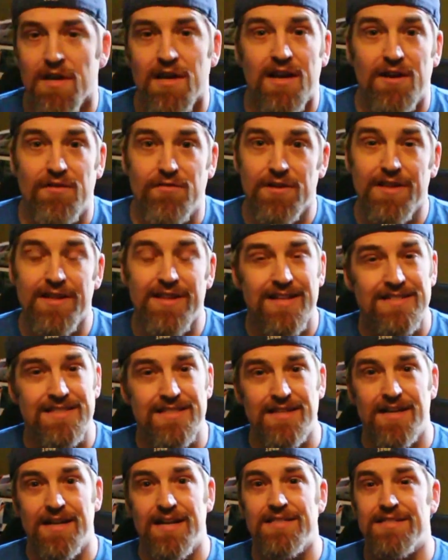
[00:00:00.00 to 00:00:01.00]
And really, that's
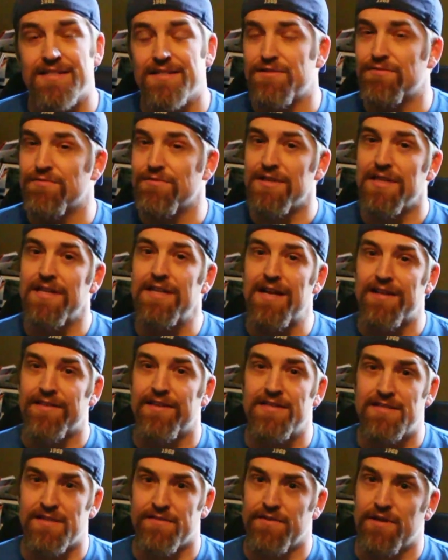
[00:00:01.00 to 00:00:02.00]
it, guys. It's really not
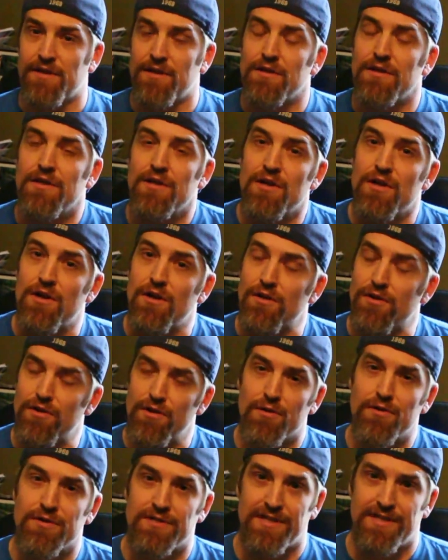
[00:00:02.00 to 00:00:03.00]
that difficult,
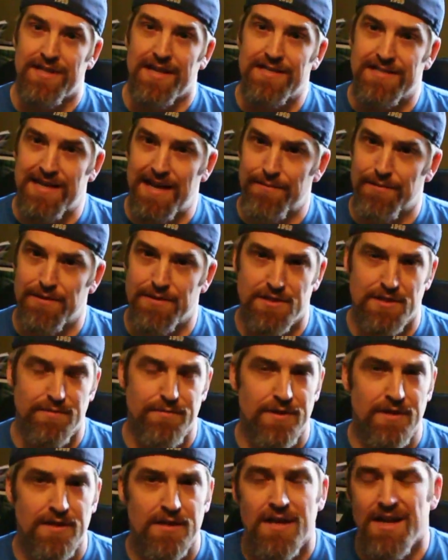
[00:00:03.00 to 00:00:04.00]
nor is it that time
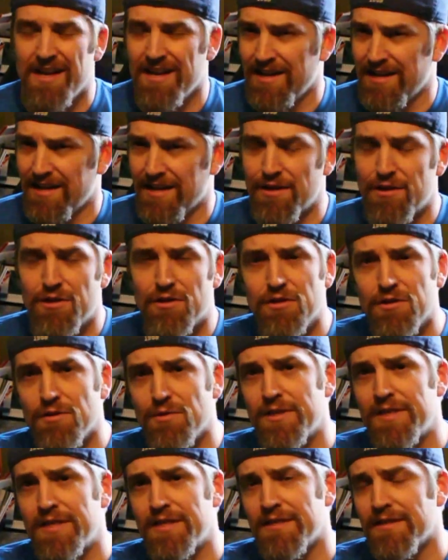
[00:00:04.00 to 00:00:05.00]
consuming,
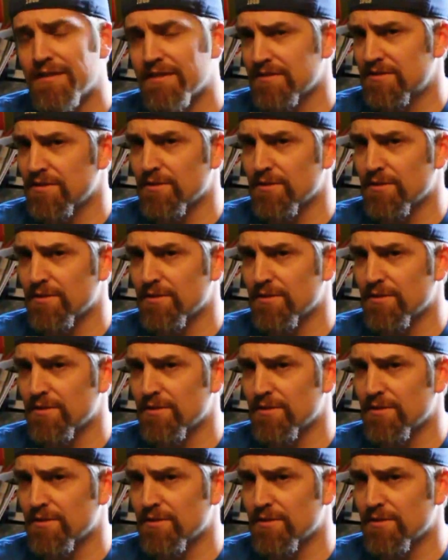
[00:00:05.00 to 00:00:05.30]
including